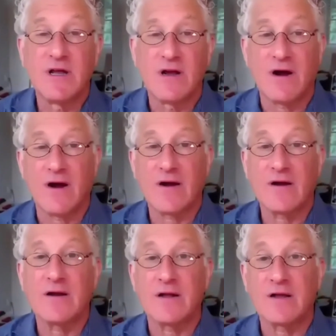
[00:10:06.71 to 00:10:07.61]

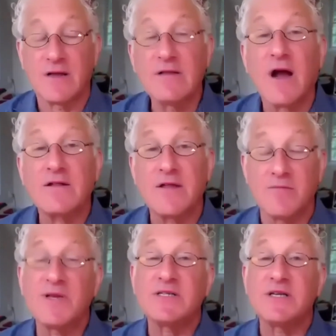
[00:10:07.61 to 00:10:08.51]
are conducting
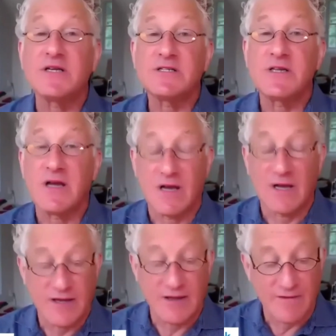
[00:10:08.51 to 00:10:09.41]
business
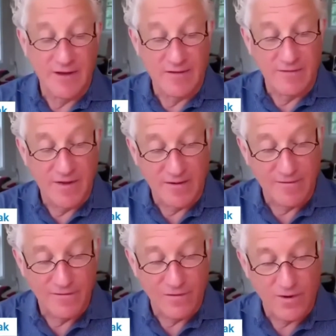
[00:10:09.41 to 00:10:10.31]
in
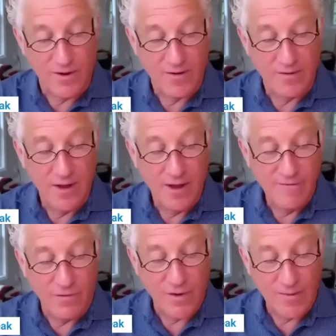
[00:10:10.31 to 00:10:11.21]
foreign
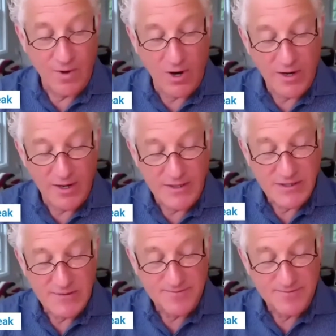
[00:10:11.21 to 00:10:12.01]
markets.